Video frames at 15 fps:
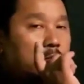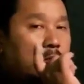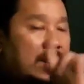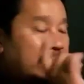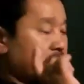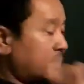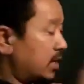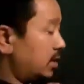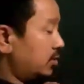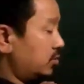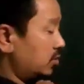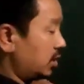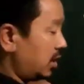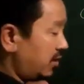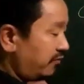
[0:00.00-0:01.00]
one
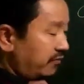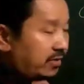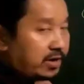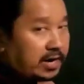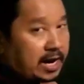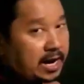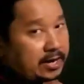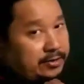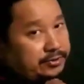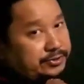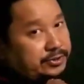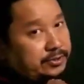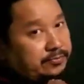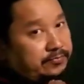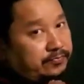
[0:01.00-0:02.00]
molecule of
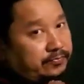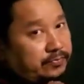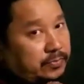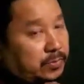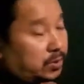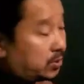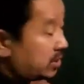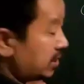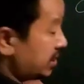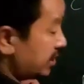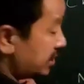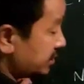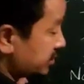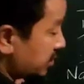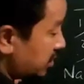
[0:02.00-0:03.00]
hydrogen. Okay,
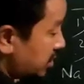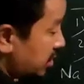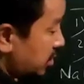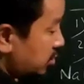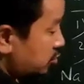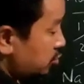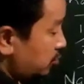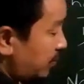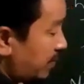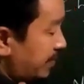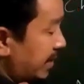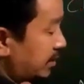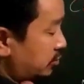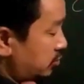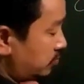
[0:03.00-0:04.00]
here is a group of
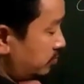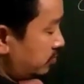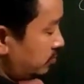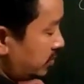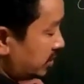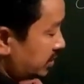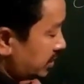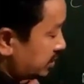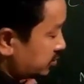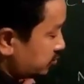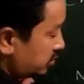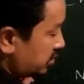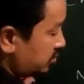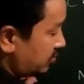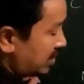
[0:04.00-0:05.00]
atoms, but it is
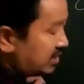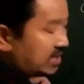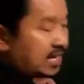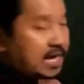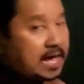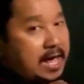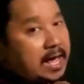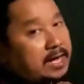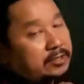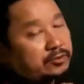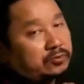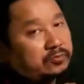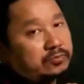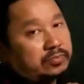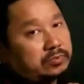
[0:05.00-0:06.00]
only one atom.
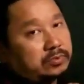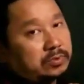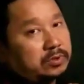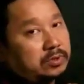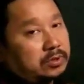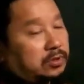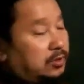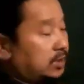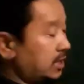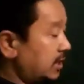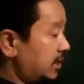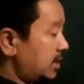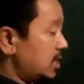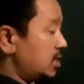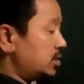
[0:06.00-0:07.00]

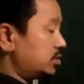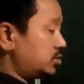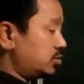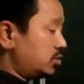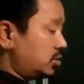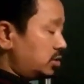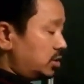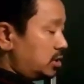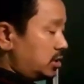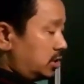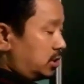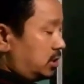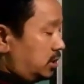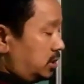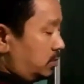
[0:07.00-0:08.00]
Okay, so
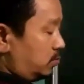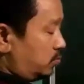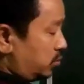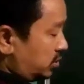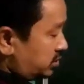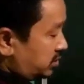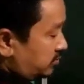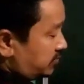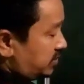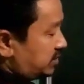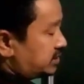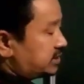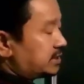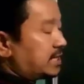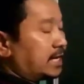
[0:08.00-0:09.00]
both of
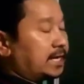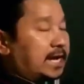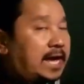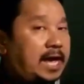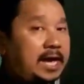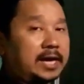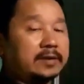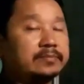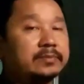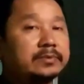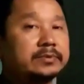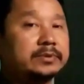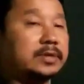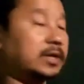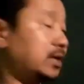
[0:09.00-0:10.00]
these can have
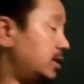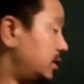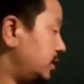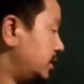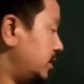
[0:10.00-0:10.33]
the